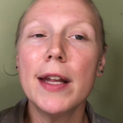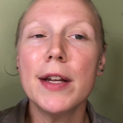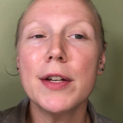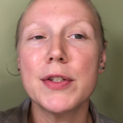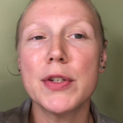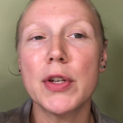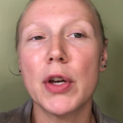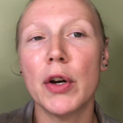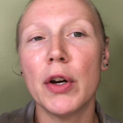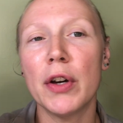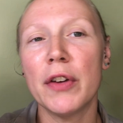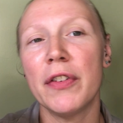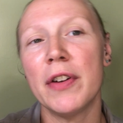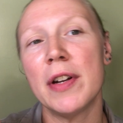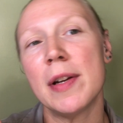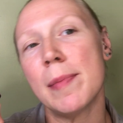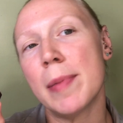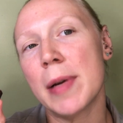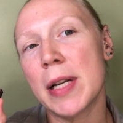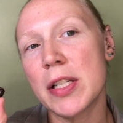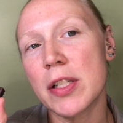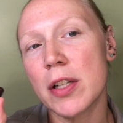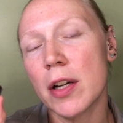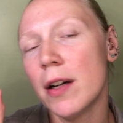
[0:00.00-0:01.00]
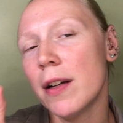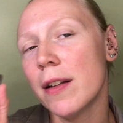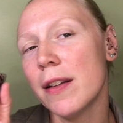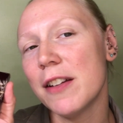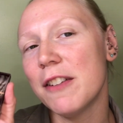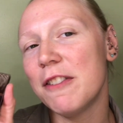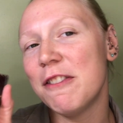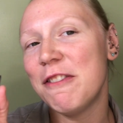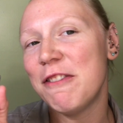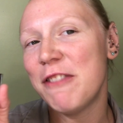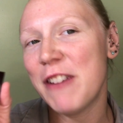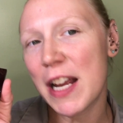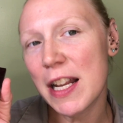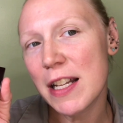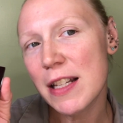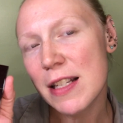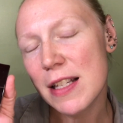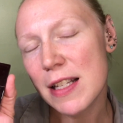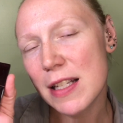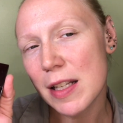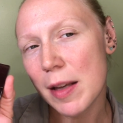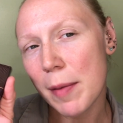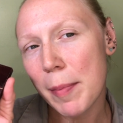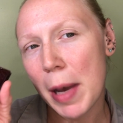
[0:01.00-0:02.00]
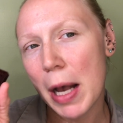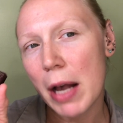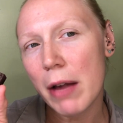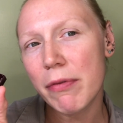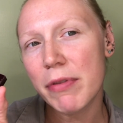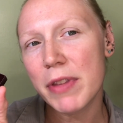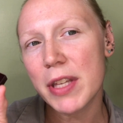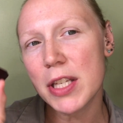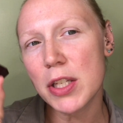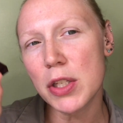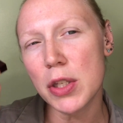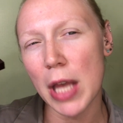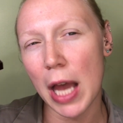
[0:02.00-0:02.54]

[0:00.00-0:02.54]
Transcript: So if anybody's on the fence about this,